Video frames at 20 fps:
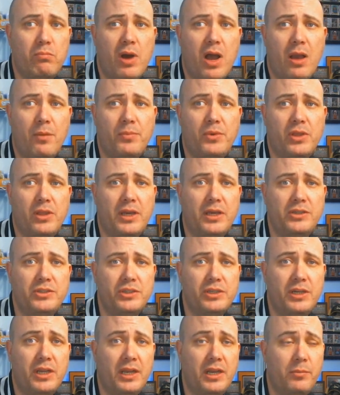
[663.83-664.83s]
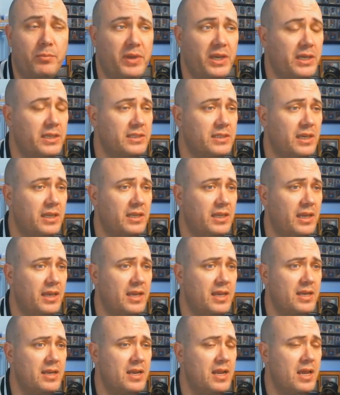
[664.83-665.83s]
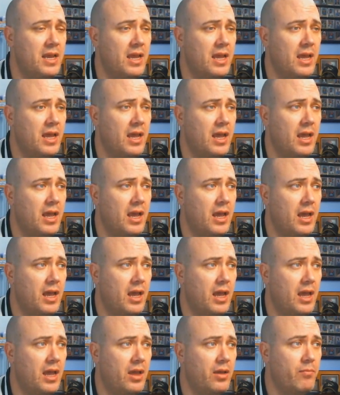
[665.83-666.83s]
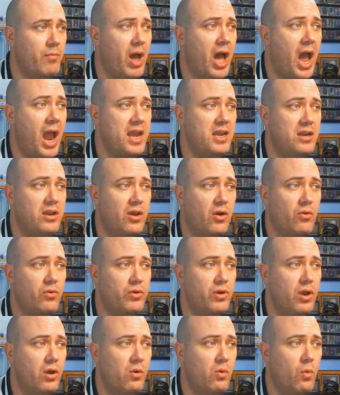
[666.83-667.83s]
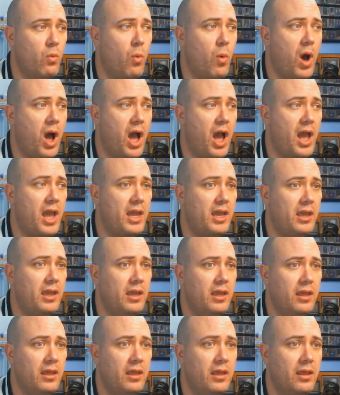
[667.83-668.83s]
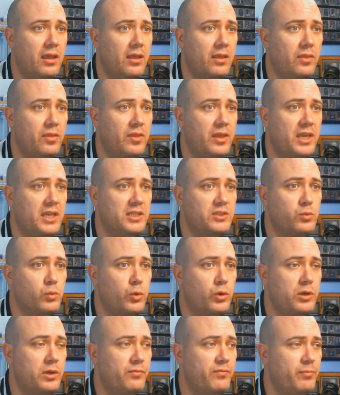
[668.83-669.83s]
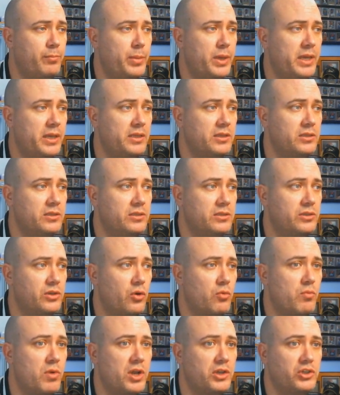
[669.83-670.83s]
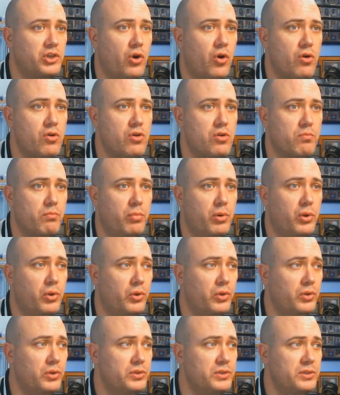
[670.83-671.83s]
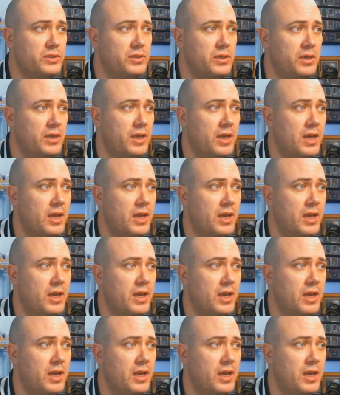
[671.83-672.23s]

population in a P S A ten. Um, I don't know why these would have been so much harder pulls,